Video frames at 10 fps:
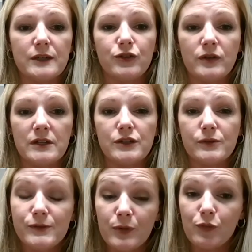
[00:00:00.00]
and you can
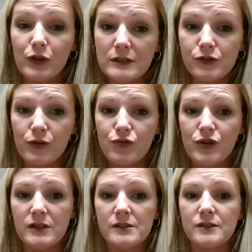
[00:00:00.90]
do some research
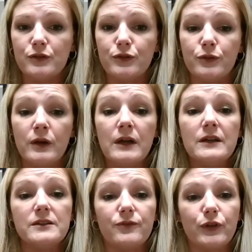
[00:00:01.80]
into
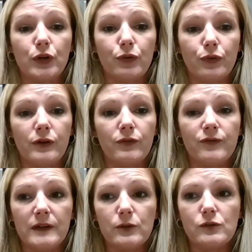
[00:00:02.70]
different career
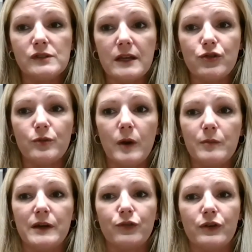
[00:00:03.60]
fields that you might
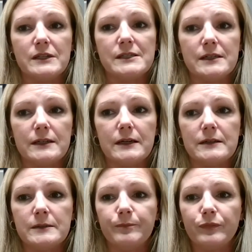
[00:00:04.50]
be interested
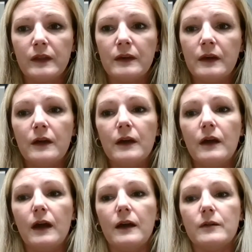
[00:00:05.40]
in.
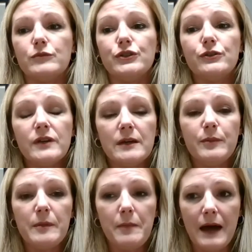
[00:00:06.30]
Do keep
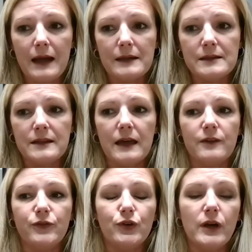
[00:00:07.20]
in mind that
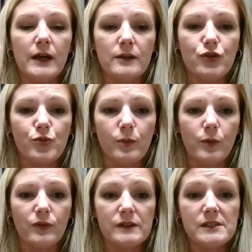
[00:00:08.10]
if you're
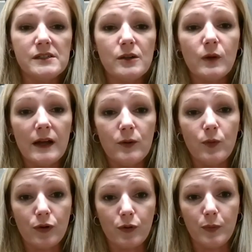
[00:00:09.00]
eligible, the Dislocated
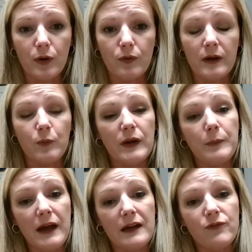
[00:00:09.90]
Worker Program, we
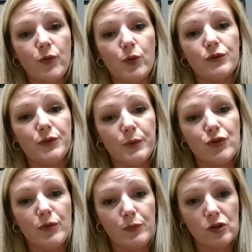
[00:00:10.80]
pay for
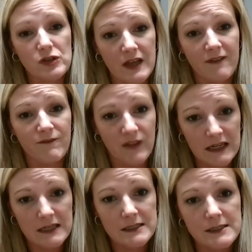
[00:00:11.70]
tuition, books, and
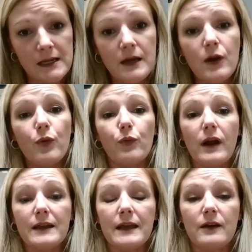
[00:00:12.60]
fees.
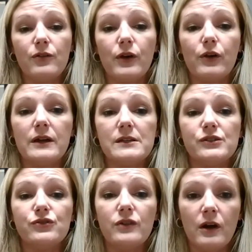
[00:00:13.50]
Right now, there is
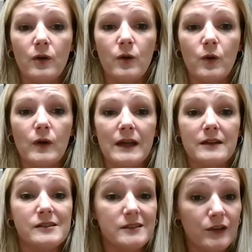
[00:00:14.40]
no
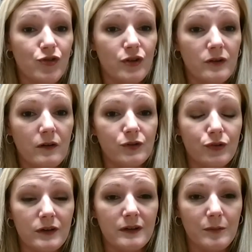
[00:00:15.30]
extension on
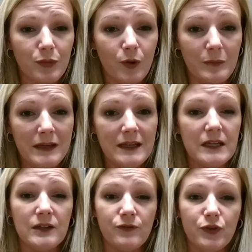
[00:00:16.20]
your unemployment
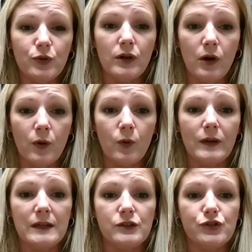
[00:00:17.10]
if you go
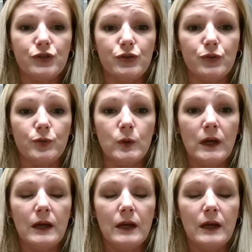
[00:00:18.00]
into